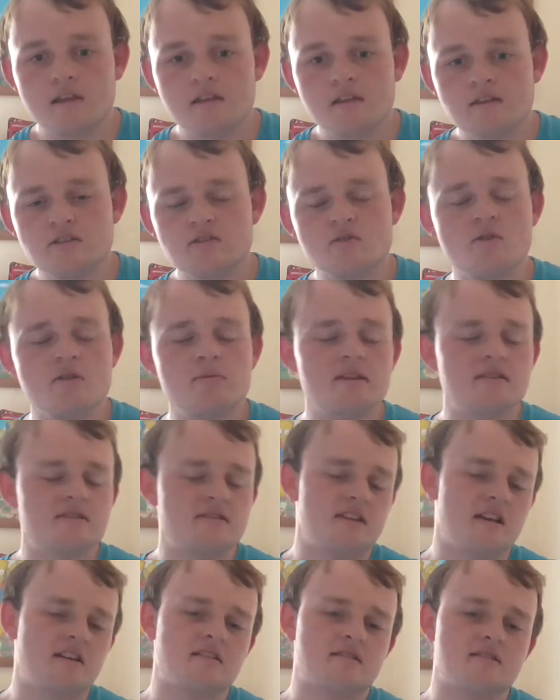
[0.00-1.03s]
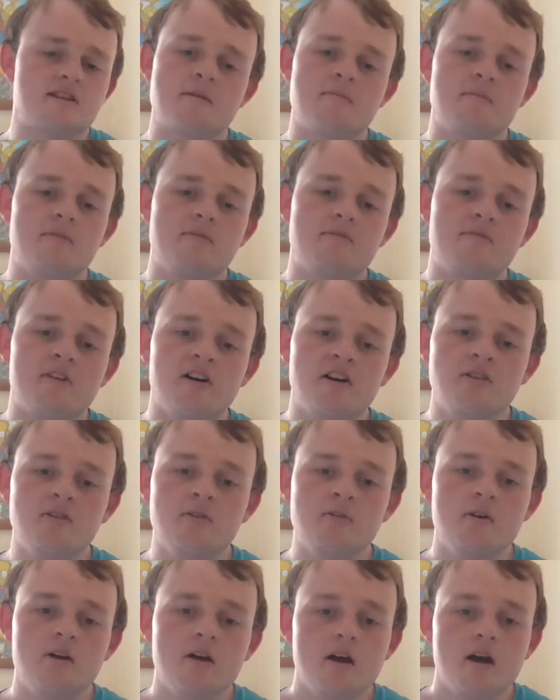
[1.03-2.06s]
Let's talk about the second
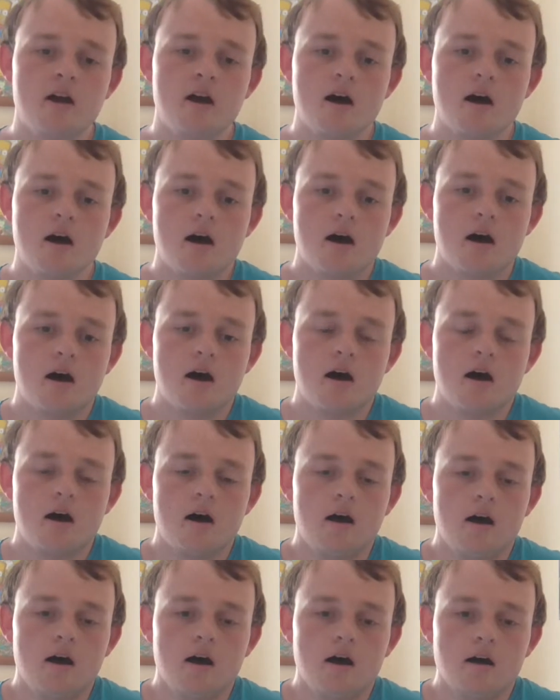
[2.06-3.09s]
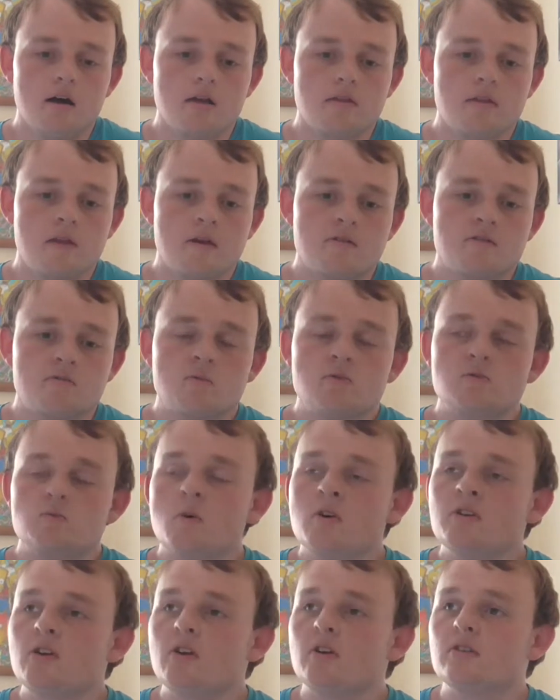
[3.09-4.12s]
semi-final. There was
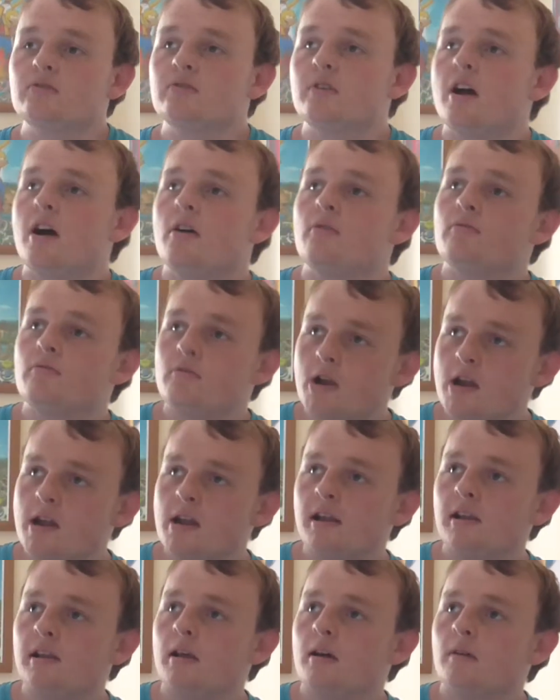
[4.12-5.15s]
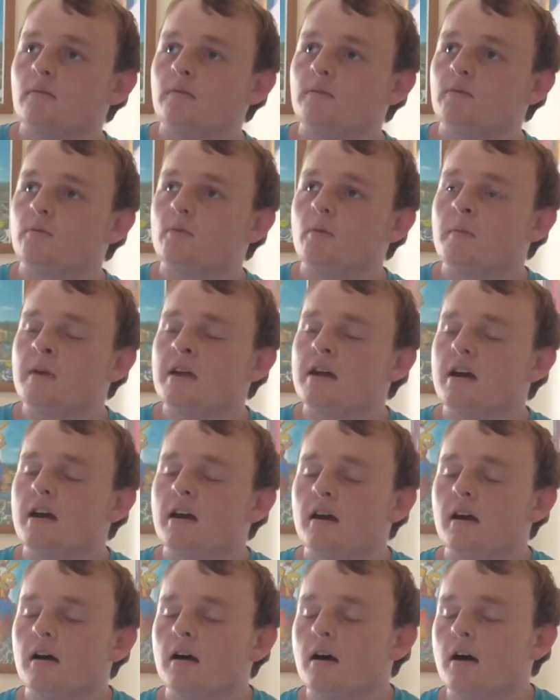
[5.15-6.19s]
one country I really loved from it,
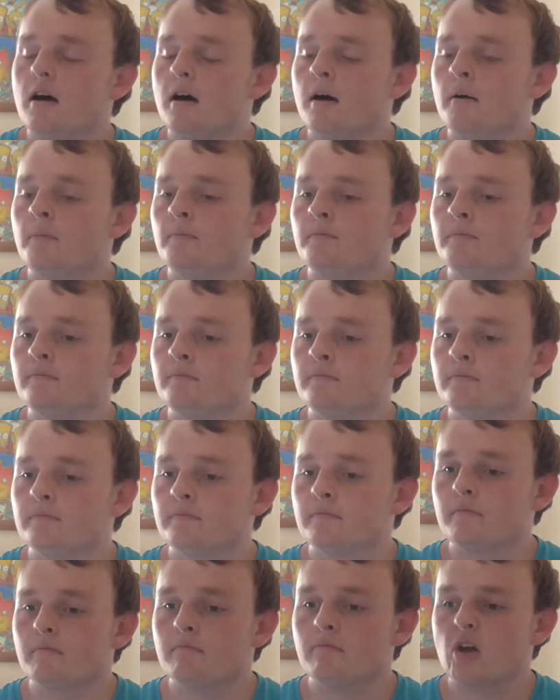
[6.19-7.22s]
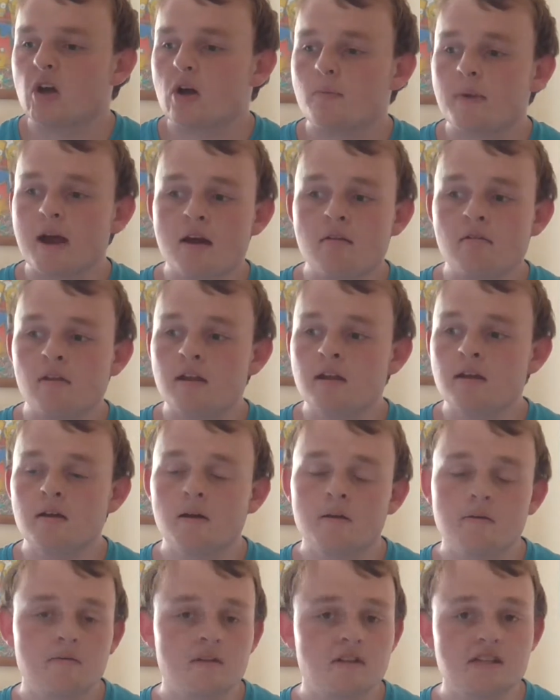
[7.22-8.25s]
but apparently
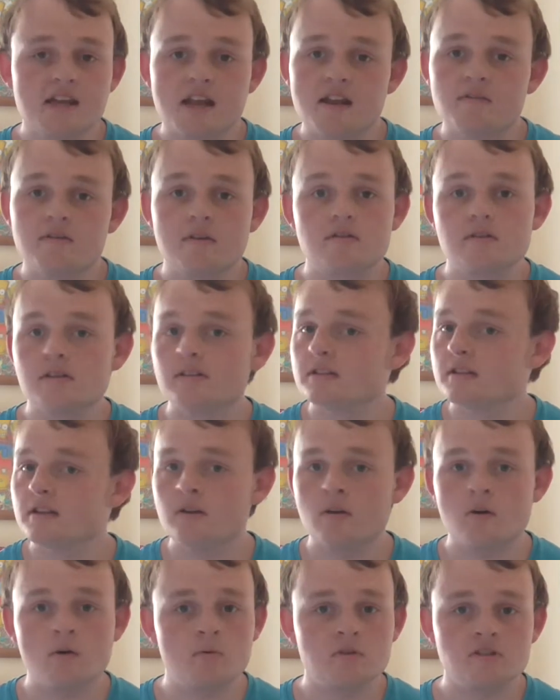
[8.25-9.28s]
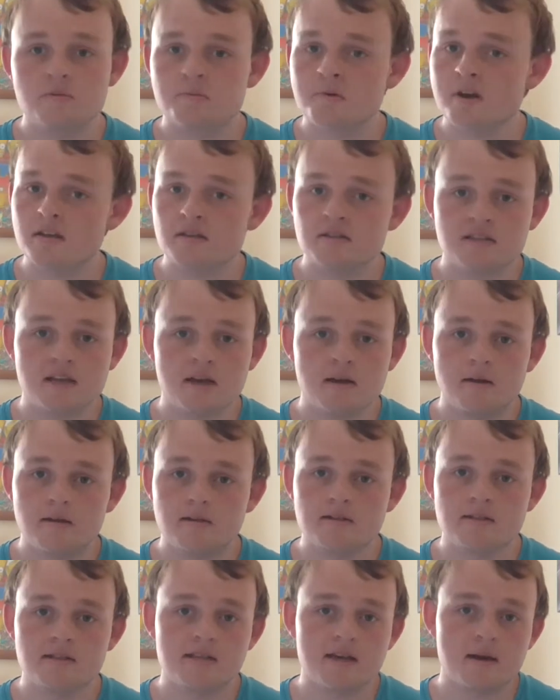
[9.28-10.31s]
the televoters did not want to break the
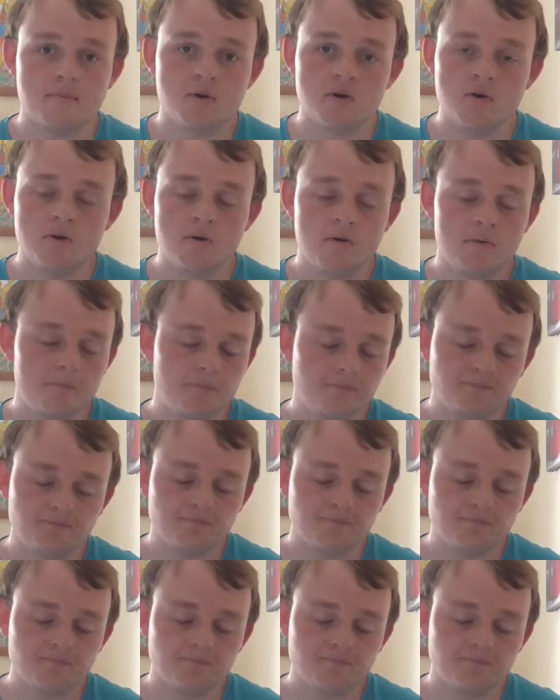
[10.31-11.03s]
taboo.